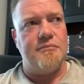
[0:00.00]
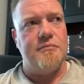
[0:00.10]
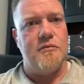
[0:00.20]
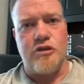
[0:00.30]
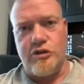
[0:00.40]
Um,
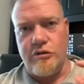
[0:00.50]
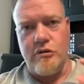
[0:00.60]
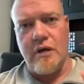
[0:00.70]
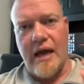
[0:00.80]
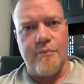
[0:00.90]

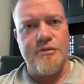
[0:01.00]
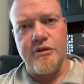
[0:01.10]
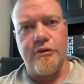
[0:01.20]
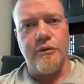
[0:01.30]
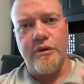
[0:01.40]

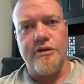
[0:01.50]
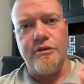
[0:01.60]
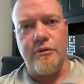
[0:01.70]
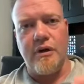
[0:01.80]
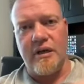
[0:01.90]
Absolutely
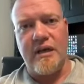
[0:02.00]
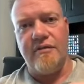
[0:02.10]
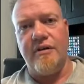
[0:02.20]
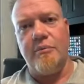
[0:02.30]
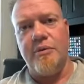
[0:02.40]
do not
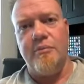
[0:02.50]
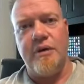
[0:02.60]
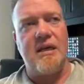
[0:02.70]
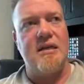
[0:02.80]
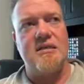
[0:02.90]
give up
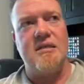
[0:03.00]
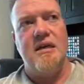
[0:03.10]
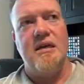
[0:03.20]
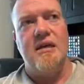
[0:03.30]
because